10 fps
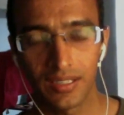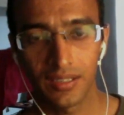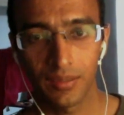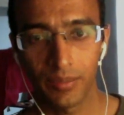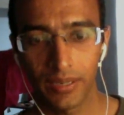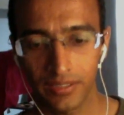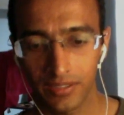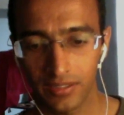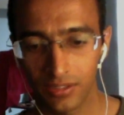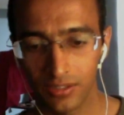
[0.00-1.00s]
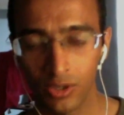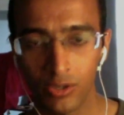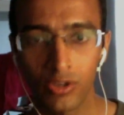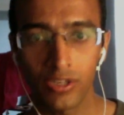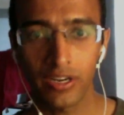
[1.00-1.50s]
but your
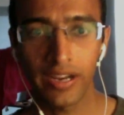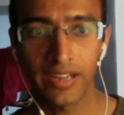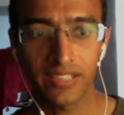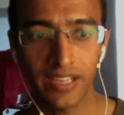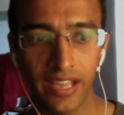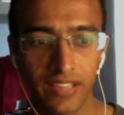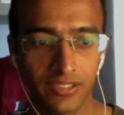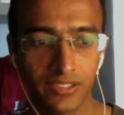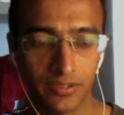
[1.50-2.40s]
daughter gets a cancer.